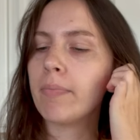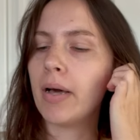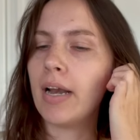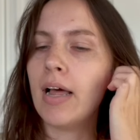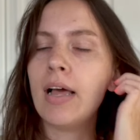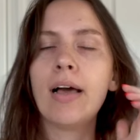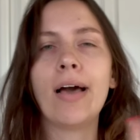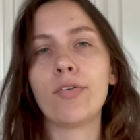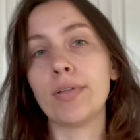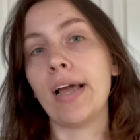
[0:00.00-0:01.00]
but
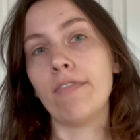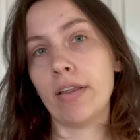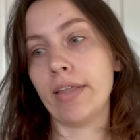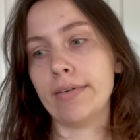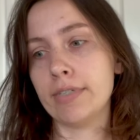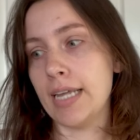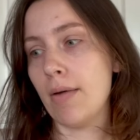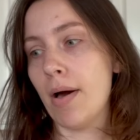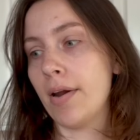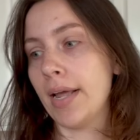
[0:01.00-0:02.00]
I don't really have anything to say about